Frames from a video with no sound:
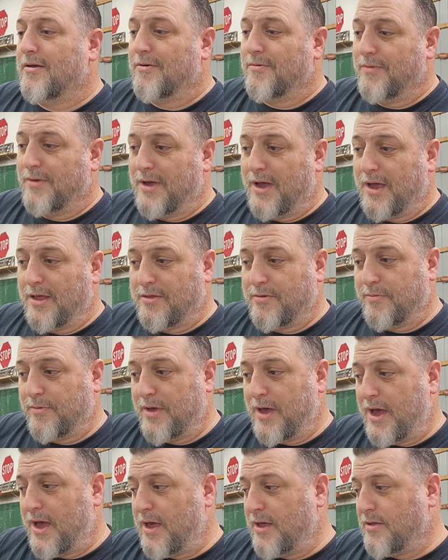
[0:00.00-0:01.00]
we got some
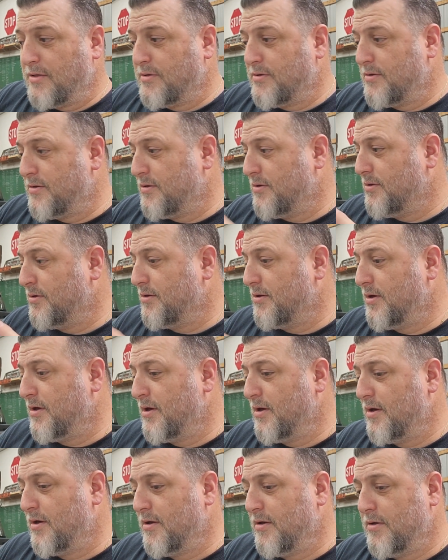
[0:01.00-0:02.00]
guys.
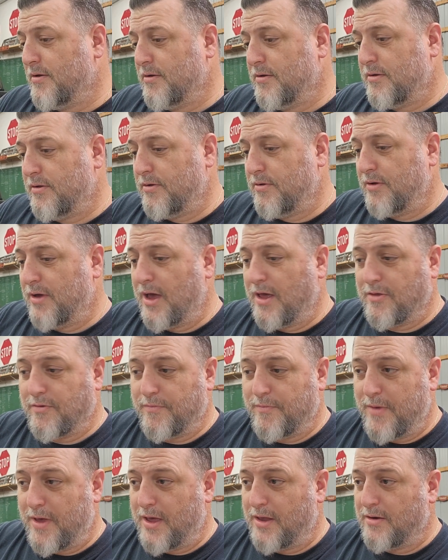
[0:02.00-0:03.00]
You guys
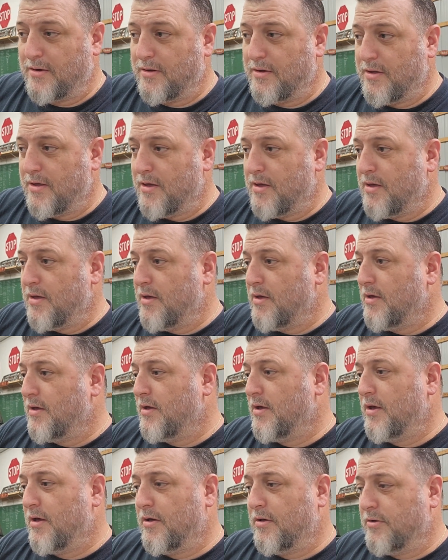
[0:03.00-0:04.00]
have met
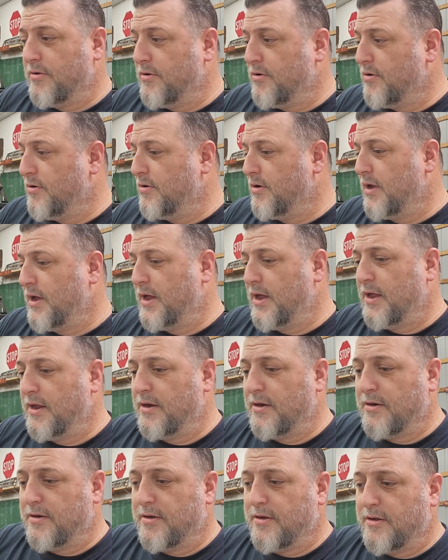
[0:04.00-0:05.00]
Elder
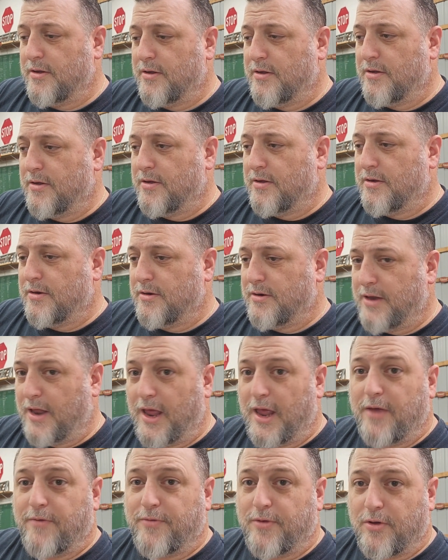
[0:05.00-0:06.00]
and
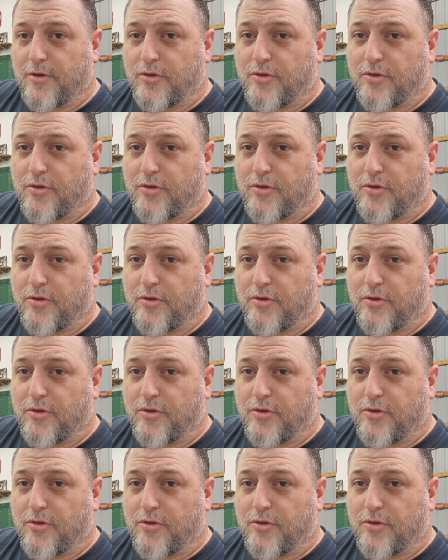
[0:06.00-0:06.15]
Dave. They're